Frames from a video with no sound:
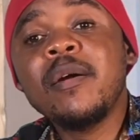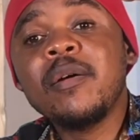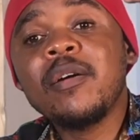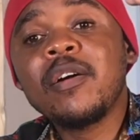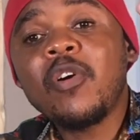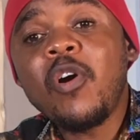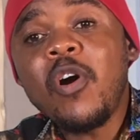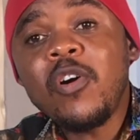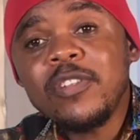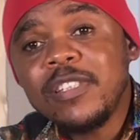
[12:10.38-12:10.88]

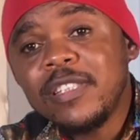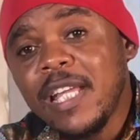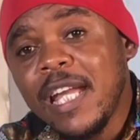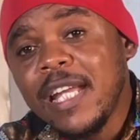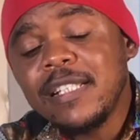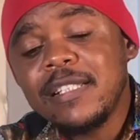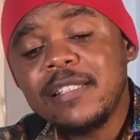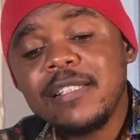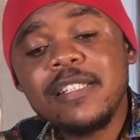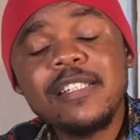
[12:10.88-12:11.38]

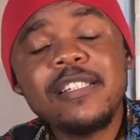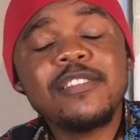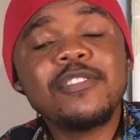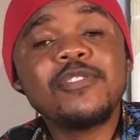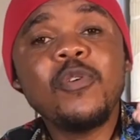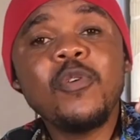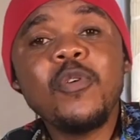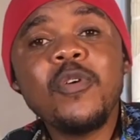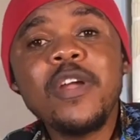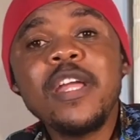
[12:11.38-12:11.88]
content is
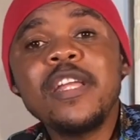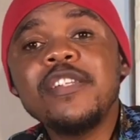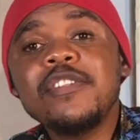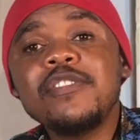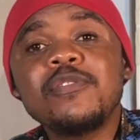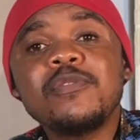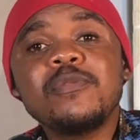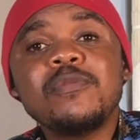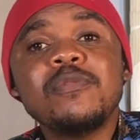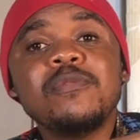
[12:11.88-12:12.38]
going
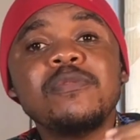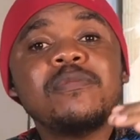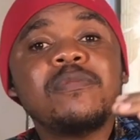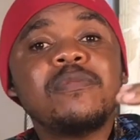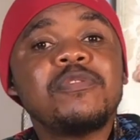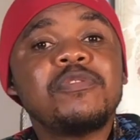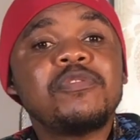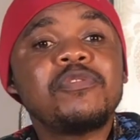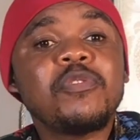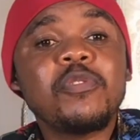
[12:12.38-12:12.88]
to
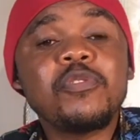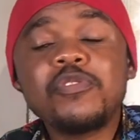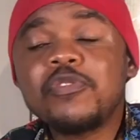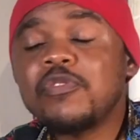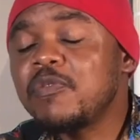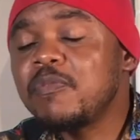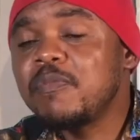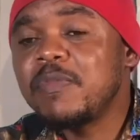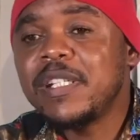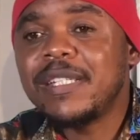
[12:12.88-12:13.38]

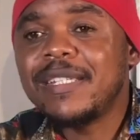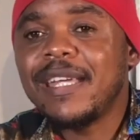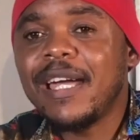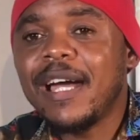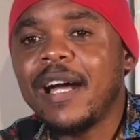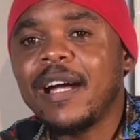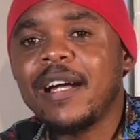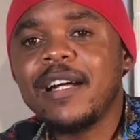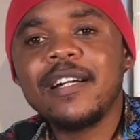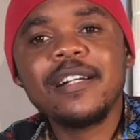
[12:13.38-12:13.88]
social
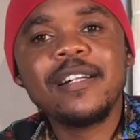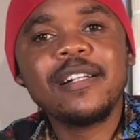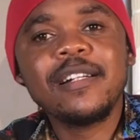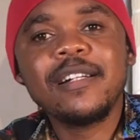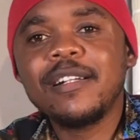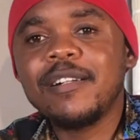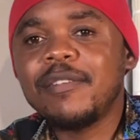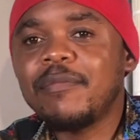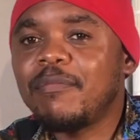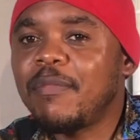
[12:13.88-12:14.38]
media,
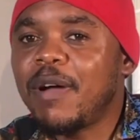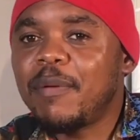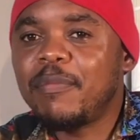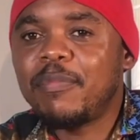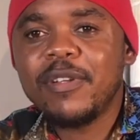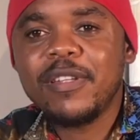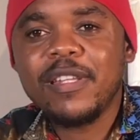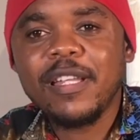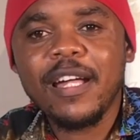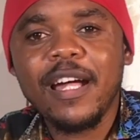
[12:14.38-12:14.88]
my
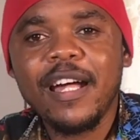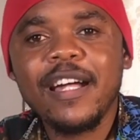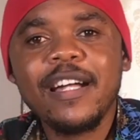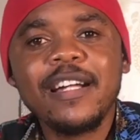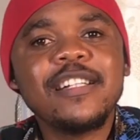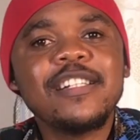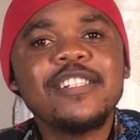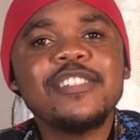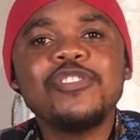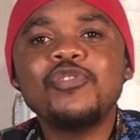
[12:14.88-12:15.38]
brother,
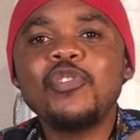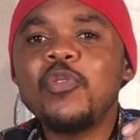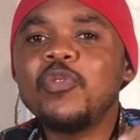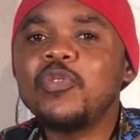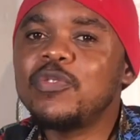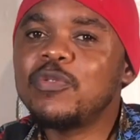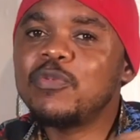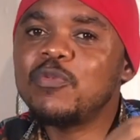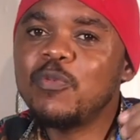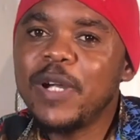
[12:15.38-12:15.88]

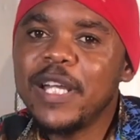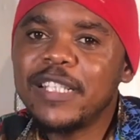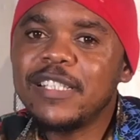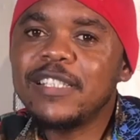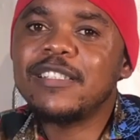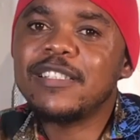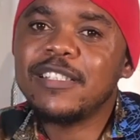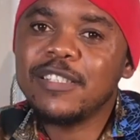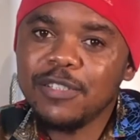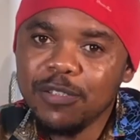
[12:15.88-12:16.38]
don't
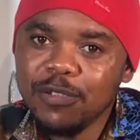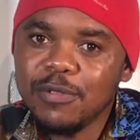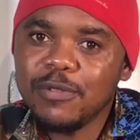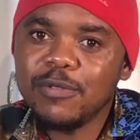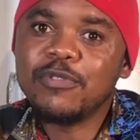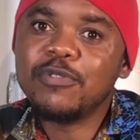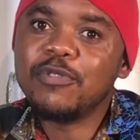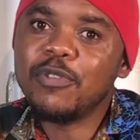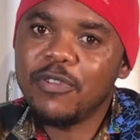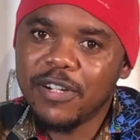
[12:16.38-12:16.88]
wait till you
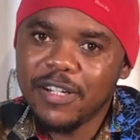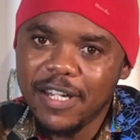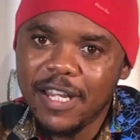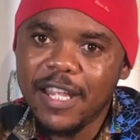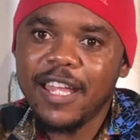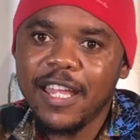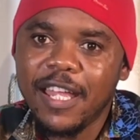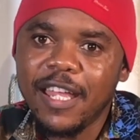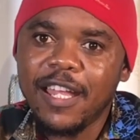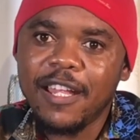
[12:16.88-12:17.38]
grow gray
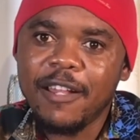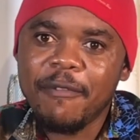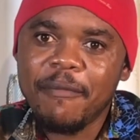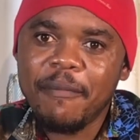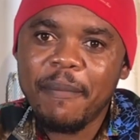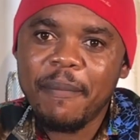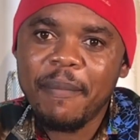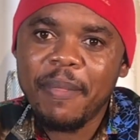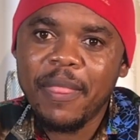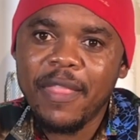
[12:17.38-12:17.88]
hair.
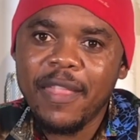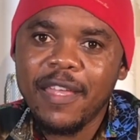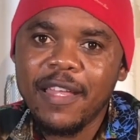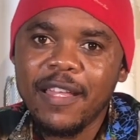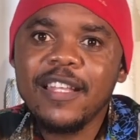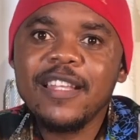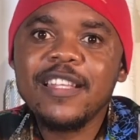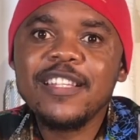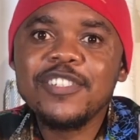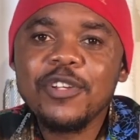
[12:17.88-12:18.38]

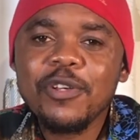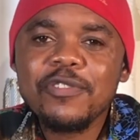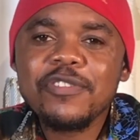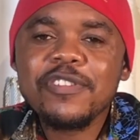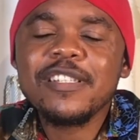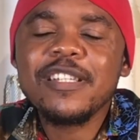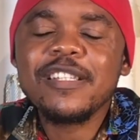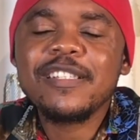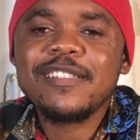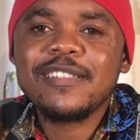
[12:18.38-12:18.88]
Just
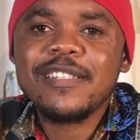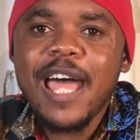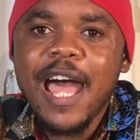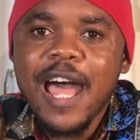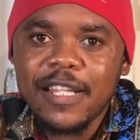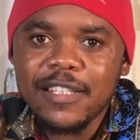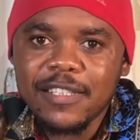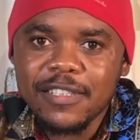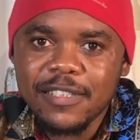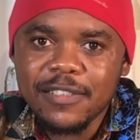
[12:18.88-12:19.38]

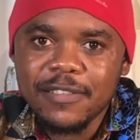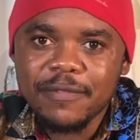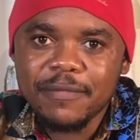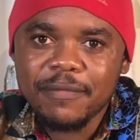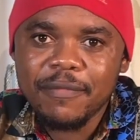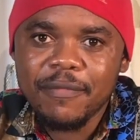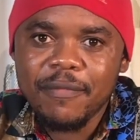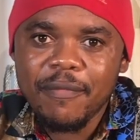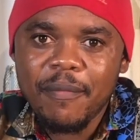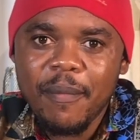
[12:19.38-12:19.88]
start.
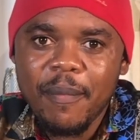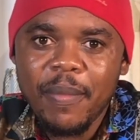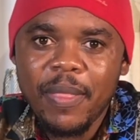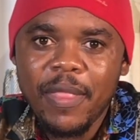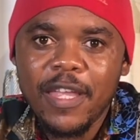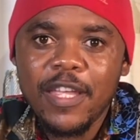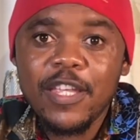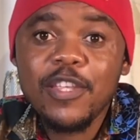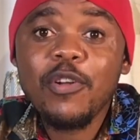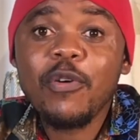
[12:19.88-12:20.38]

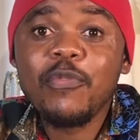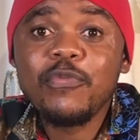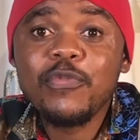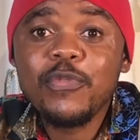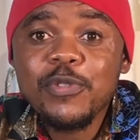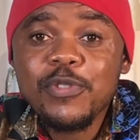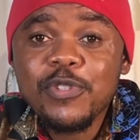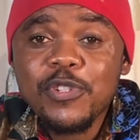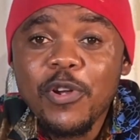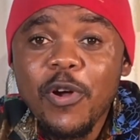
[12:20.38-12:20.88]
Your
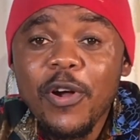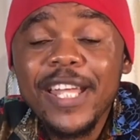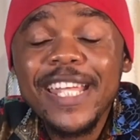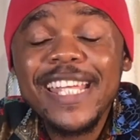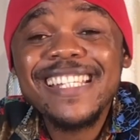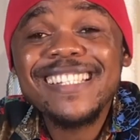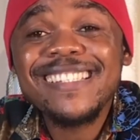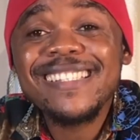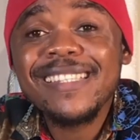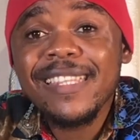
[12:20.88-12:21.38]
future
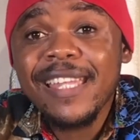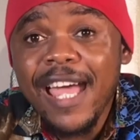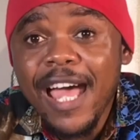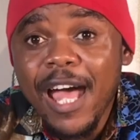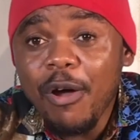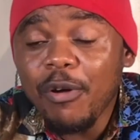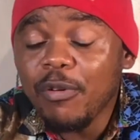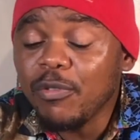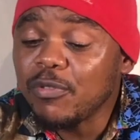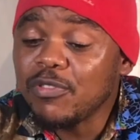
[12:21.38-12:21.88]
is
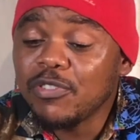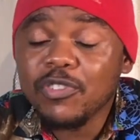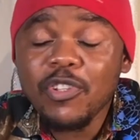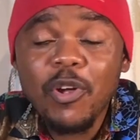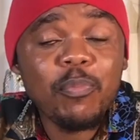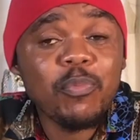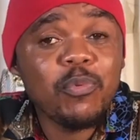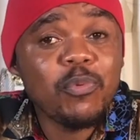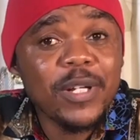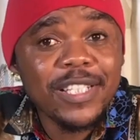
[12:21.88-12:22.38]
now.
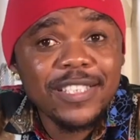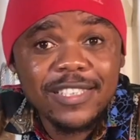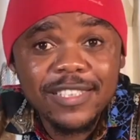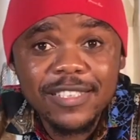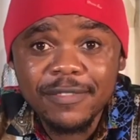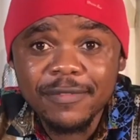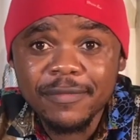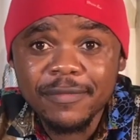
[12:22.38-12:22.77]
Stop waiting.